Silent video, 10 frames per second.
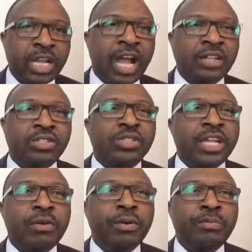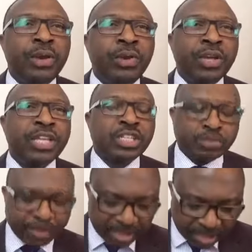And today we'll be looking
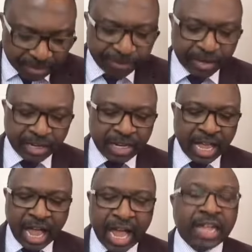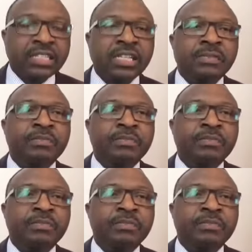specifically at